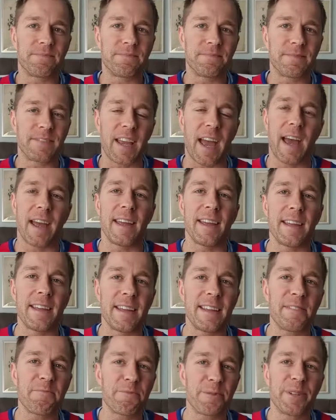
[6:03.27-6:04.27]
yeah,
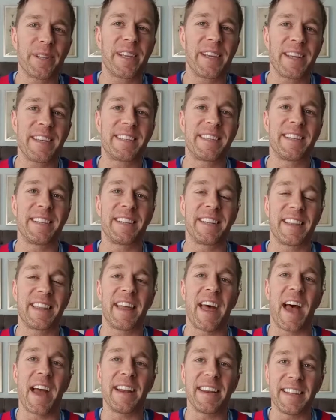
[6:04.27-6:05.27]
it really isn't
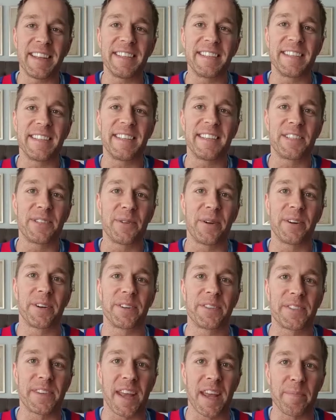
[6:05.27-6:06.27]
that easy to
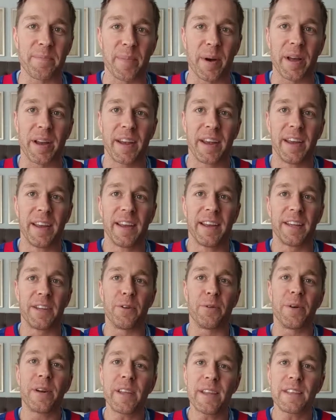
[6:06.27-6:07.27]
understand, but,
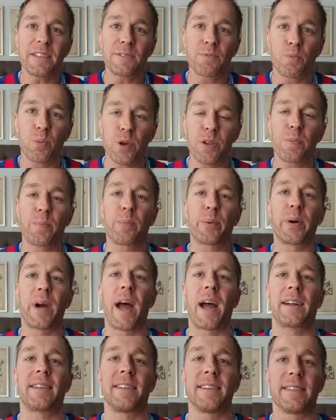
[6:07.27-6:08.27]
it is with
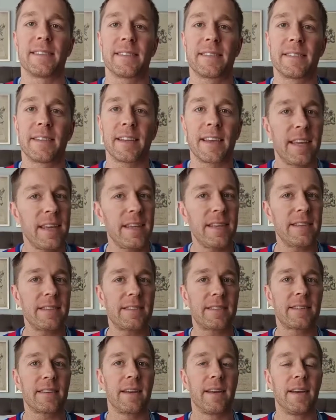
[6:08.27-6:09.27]
practice. The
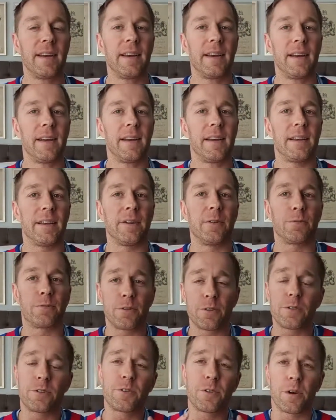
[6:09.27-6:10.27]
keys,
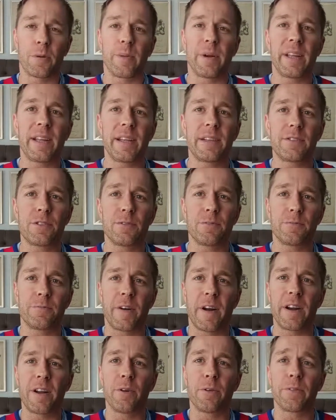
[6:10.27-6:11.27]
to
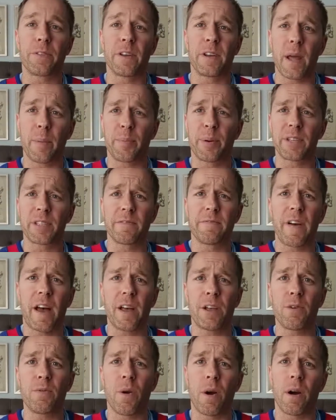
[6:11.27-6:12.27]
find out the net present
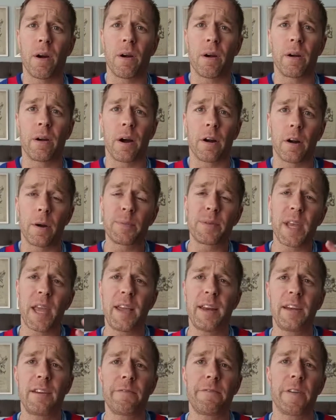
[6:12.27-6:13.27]
value are
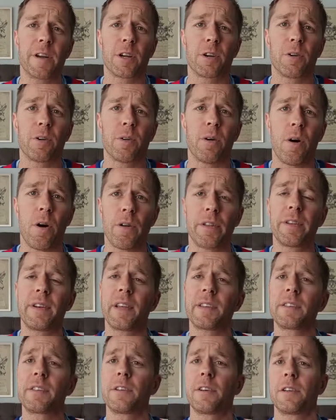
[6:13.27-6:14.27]
obtaining and figure out all the
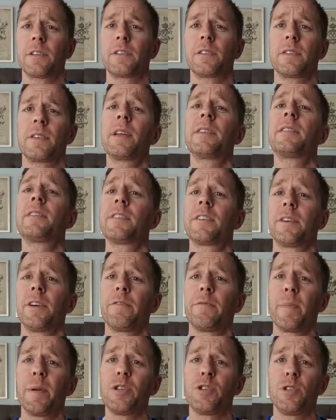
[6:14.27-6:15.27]
necessary
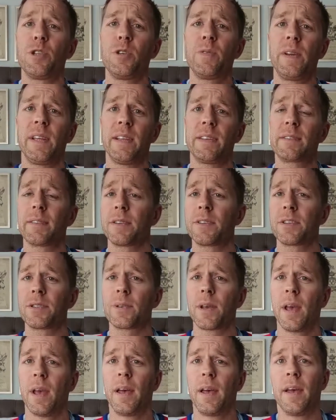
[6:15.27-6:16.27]
information you need, such as,
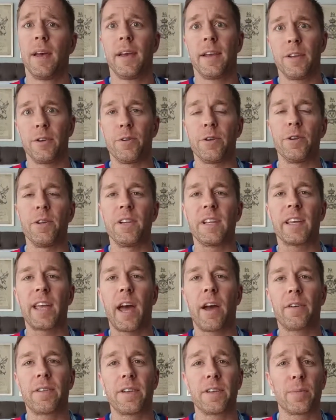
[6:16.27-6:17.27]
you need to
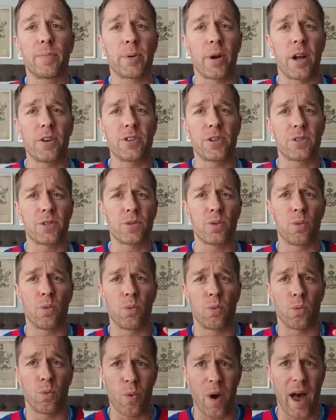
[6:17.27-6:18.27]
calculate the project's
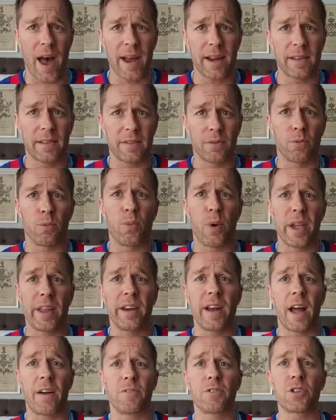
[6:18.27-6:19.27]
WACC, the weighted
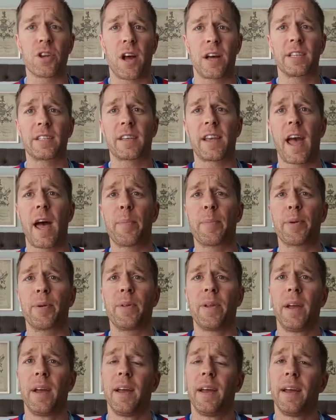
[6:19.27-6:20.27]
average cost of capital,
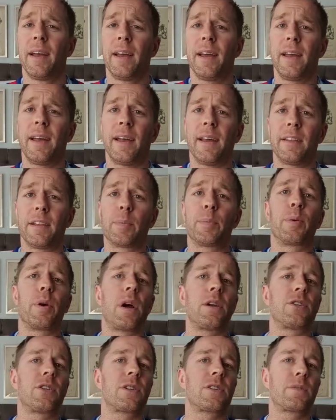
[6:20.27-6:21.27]
and the
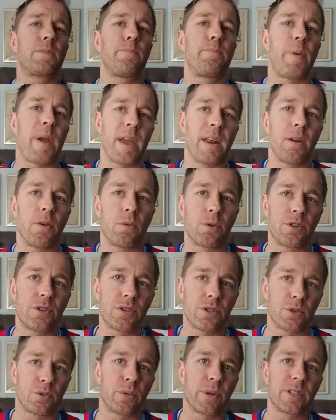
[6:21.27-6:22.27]
project's beta, which is
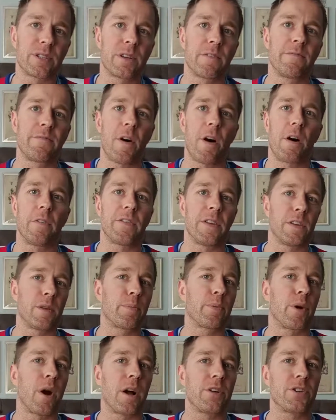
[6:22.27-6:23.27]
the risk involved in the
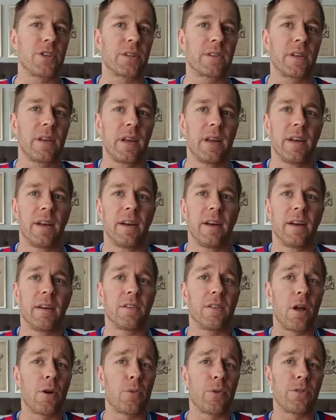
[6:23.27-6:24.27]
project,
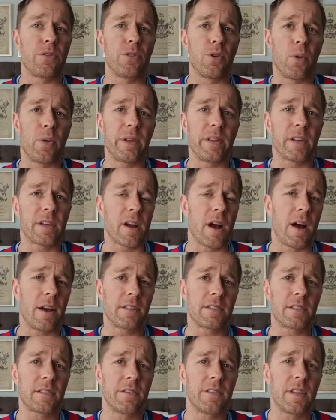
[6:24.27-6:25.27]
along with knowing the
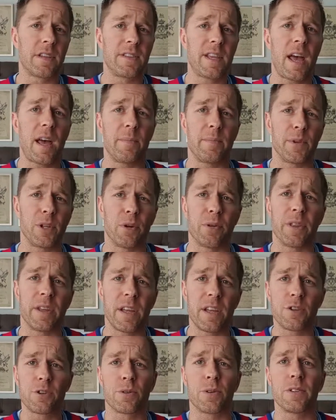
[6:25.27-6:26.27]
cost of the debt, the
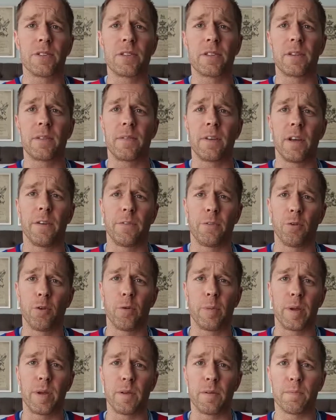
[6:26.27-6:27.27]
interest, if you will
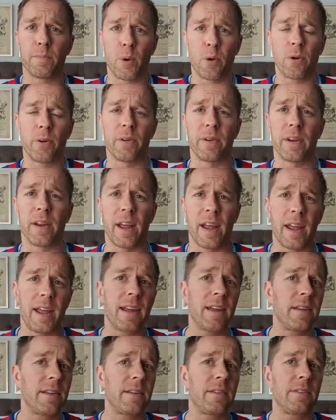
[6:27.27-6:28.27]
be borrowing,
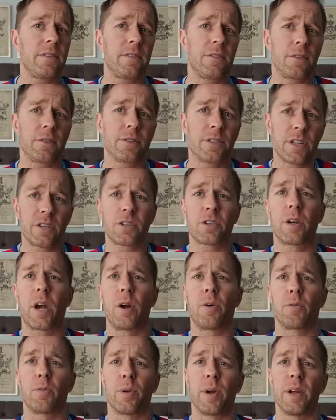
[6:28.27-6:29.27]
and your
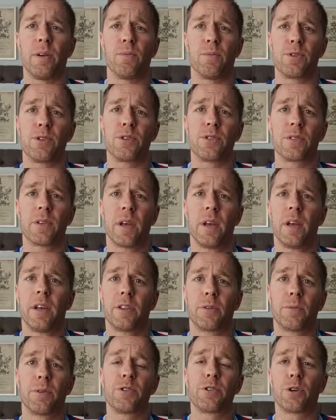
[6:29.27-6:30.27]
discount rate, which is
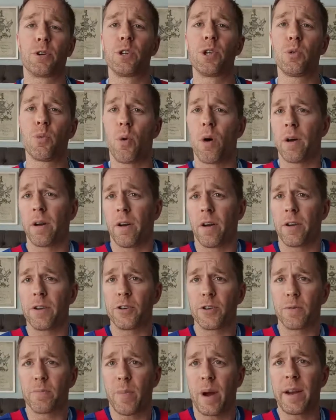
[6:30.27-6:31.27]
the return you want on
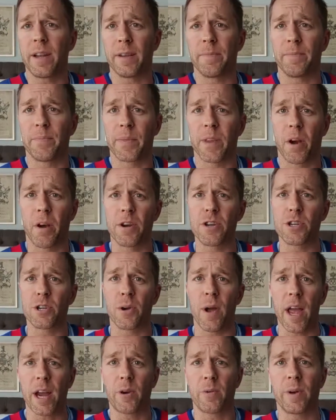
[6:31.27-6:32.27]
your money, on your
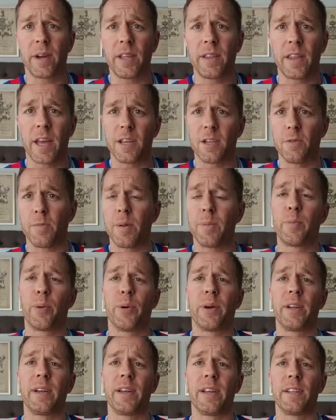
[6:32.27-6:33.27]
equity that you'd be
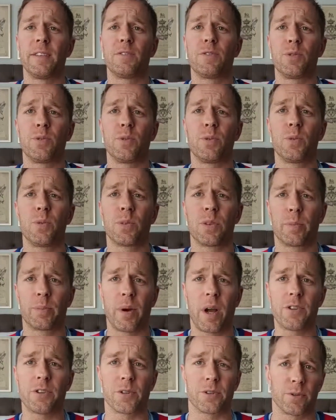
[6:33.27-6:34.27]
putting into the
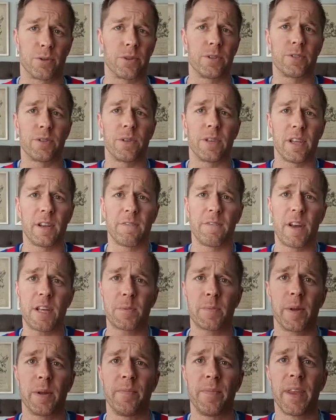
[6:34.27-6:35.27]
project or into the
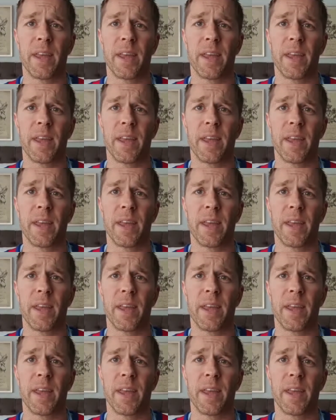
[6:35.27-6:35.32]
investment.